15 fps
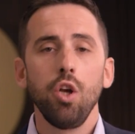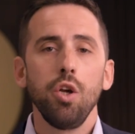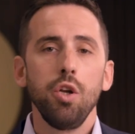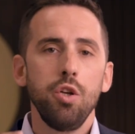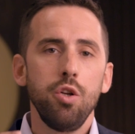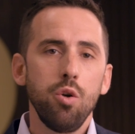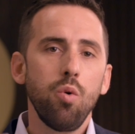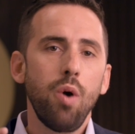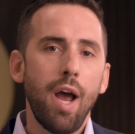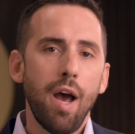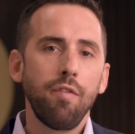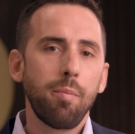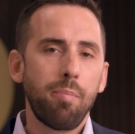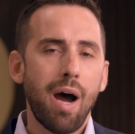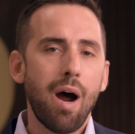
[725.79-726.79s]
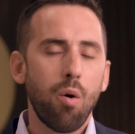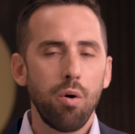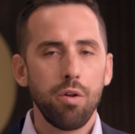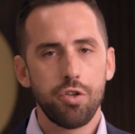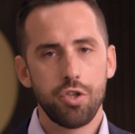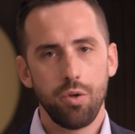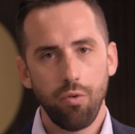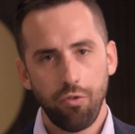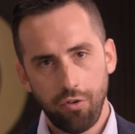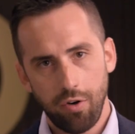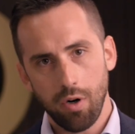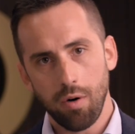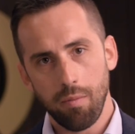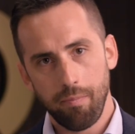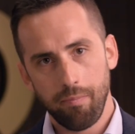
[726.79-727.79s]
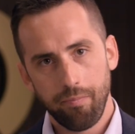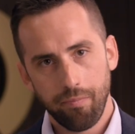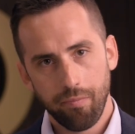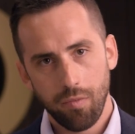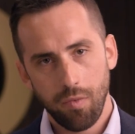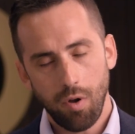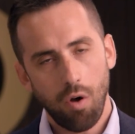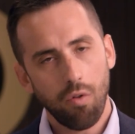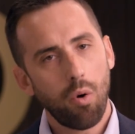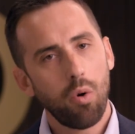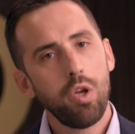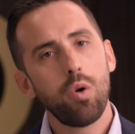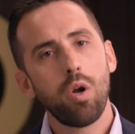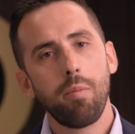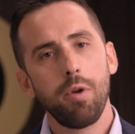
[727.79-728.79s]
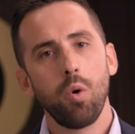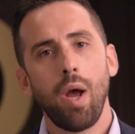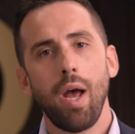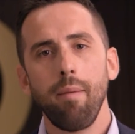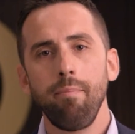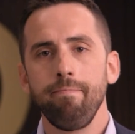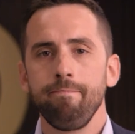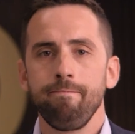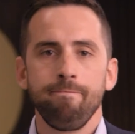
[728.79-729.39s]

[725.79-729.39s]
You have the power to choose here. Although UWM,